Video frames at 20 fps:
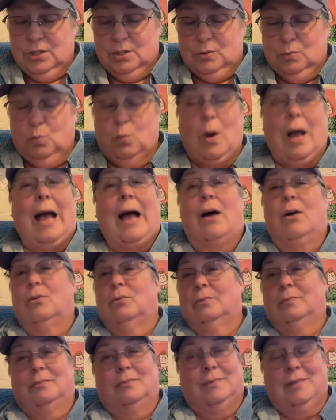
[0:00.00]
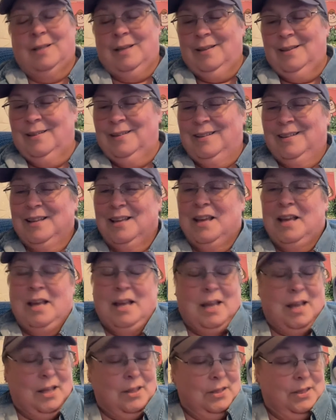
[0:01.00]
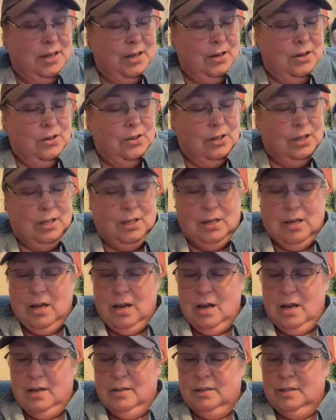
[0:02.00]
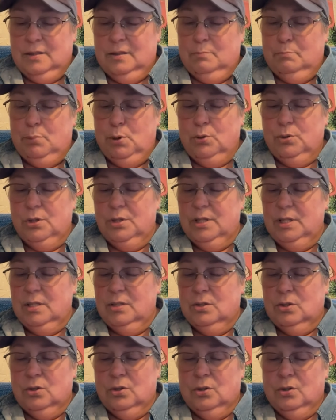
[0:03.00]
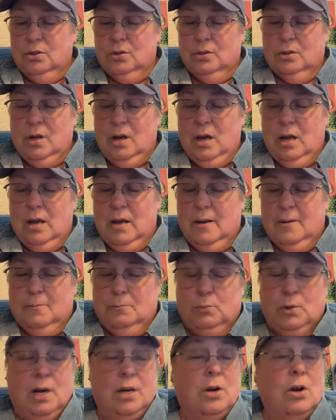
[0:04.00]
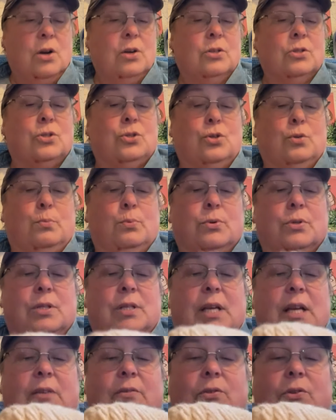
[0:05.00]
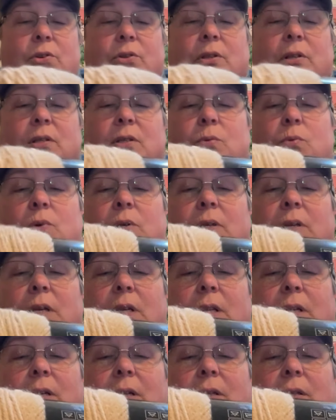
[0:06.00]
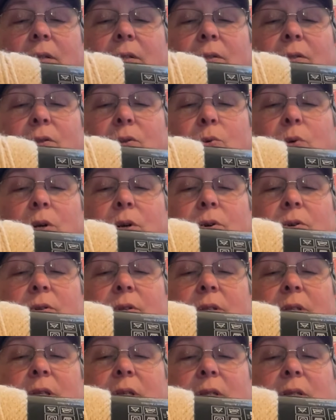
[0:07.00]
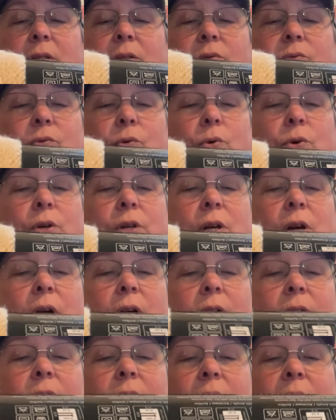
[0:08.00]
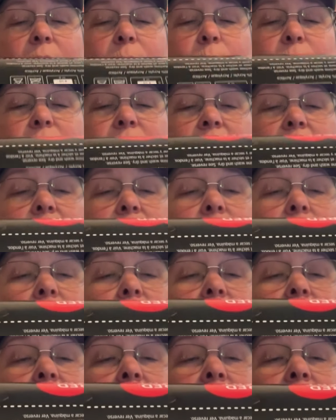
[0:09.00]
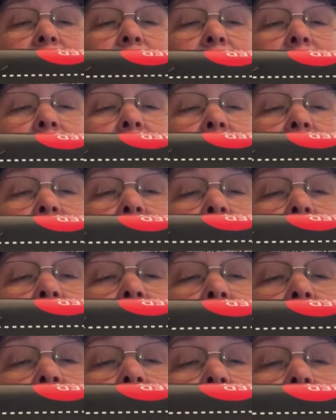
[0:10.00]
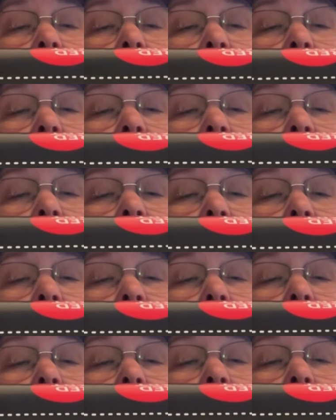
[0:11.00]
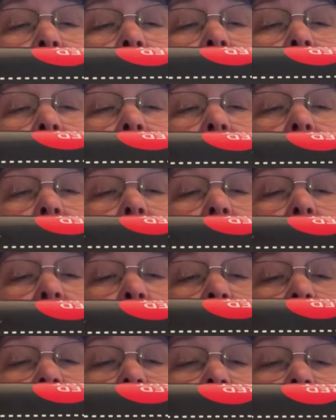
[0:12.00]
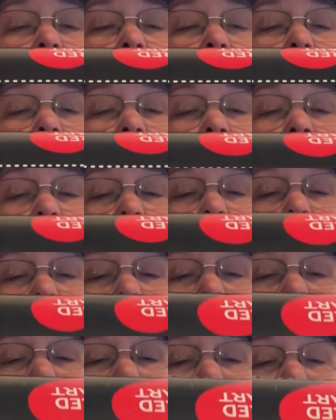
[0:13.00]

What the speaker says: wow. They're, both of these are, Red Heart Super Saver. This one is 364 yards, 100% acrylic. I'm going to say 6 millimeter